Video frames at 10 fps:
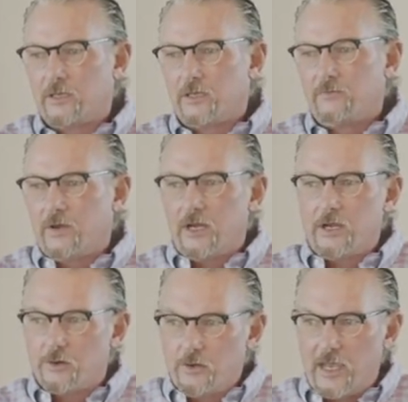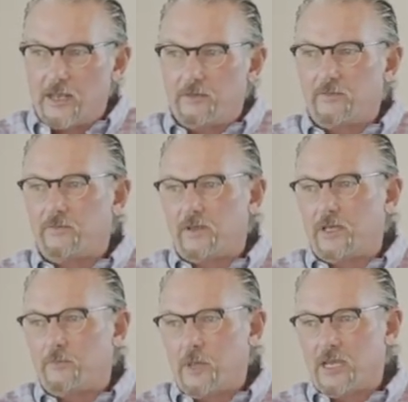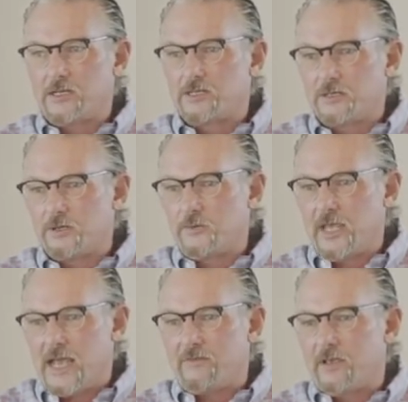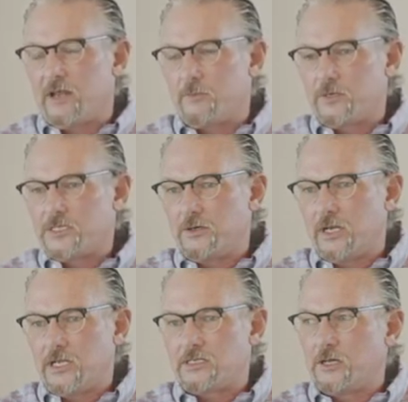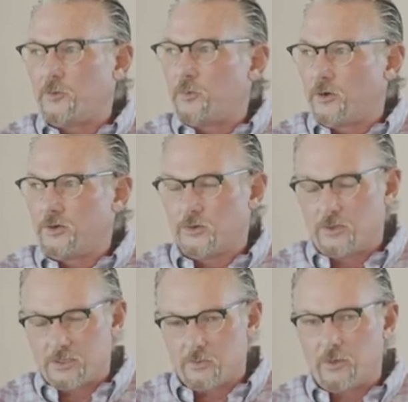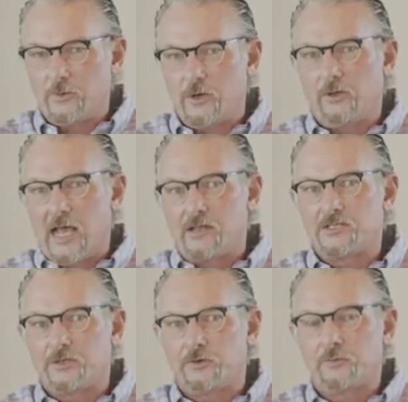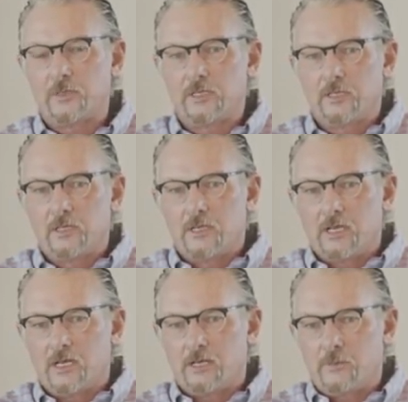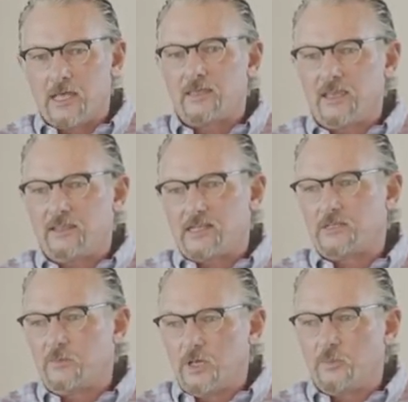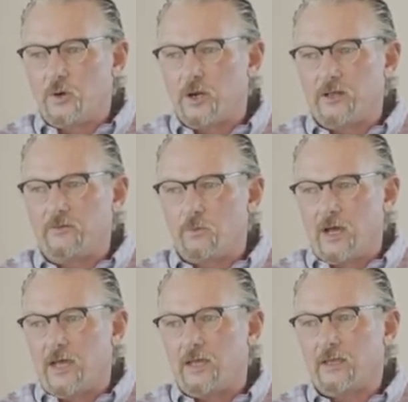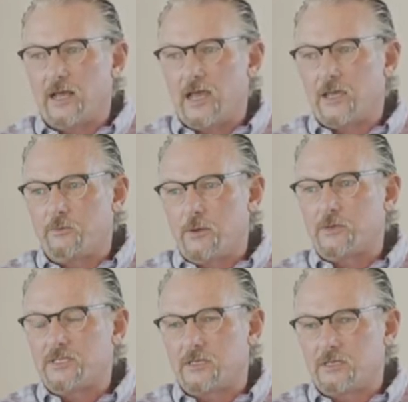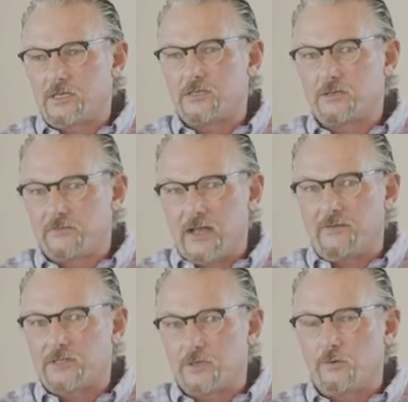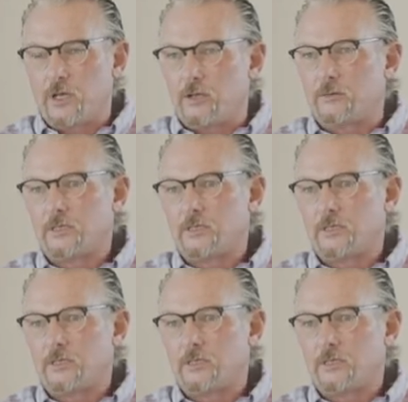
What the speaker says: very creative in making sure that we have that opportunity to open our doors when we're allowed to. I think that's a big part of why I can represent District 5 so well,